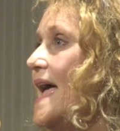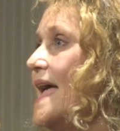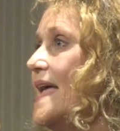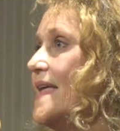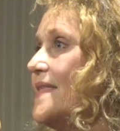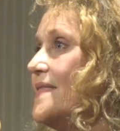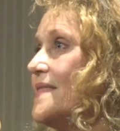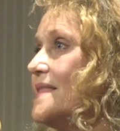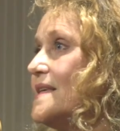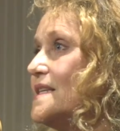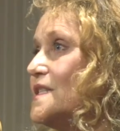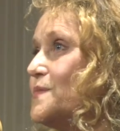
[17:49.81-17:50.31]

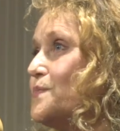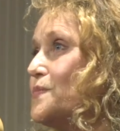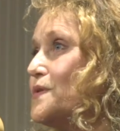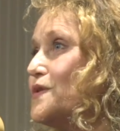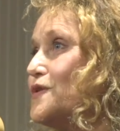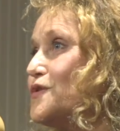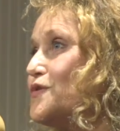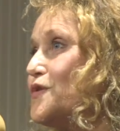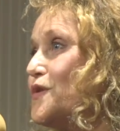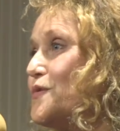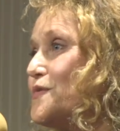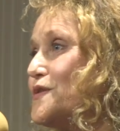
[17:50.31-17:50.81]
And this
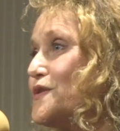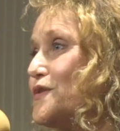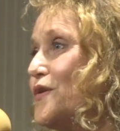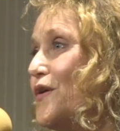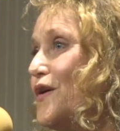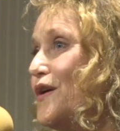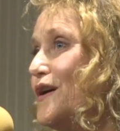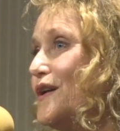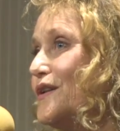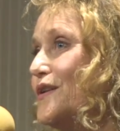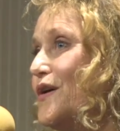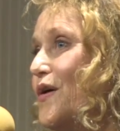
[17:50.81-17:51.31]
bookstore was
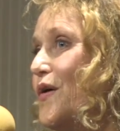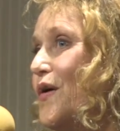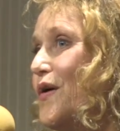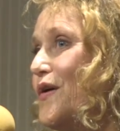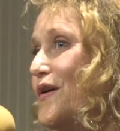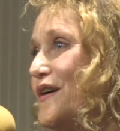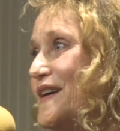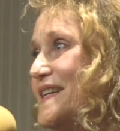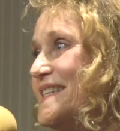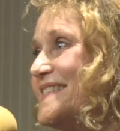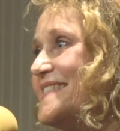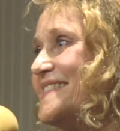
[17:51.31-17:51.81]
called
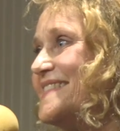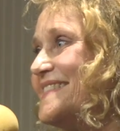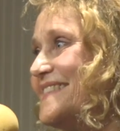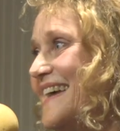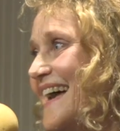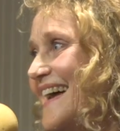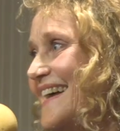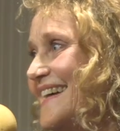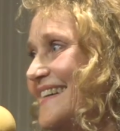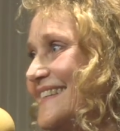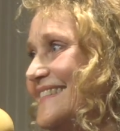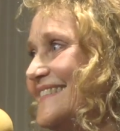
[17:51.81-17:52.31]
Hori
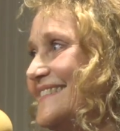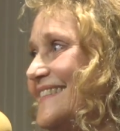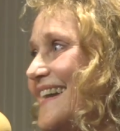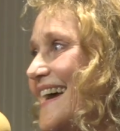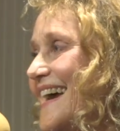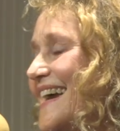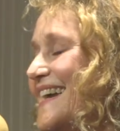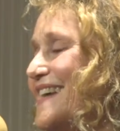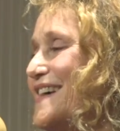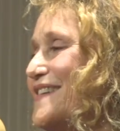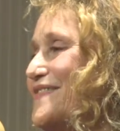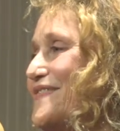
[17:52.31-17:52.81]
San.
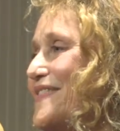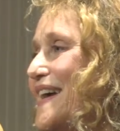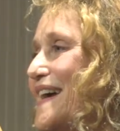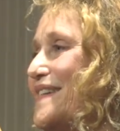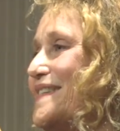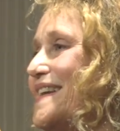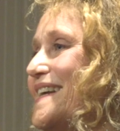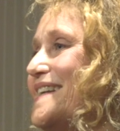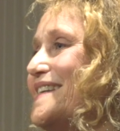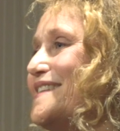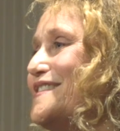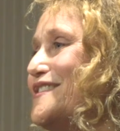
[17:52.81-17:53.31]
I
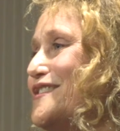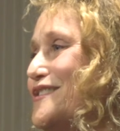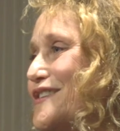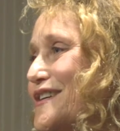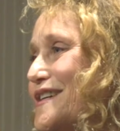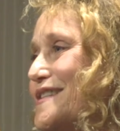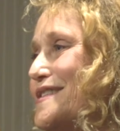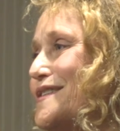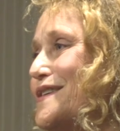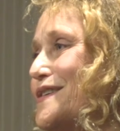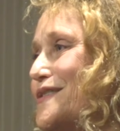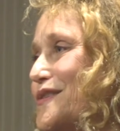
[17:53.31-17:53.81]
found it had
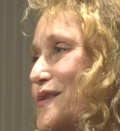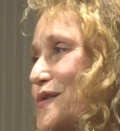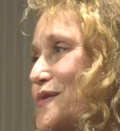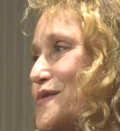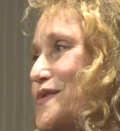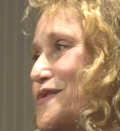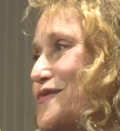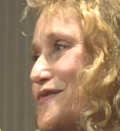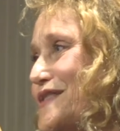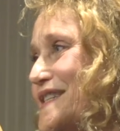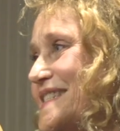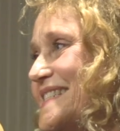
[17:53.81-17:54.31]
just
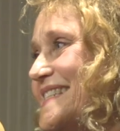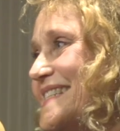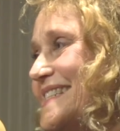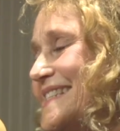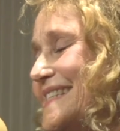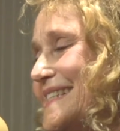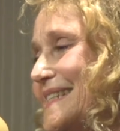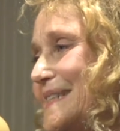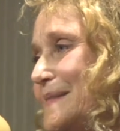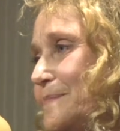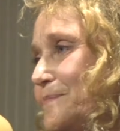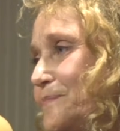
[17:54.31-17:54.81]
closed
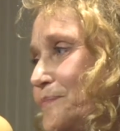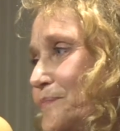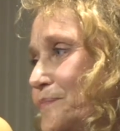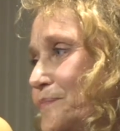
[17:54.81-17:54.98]
recently.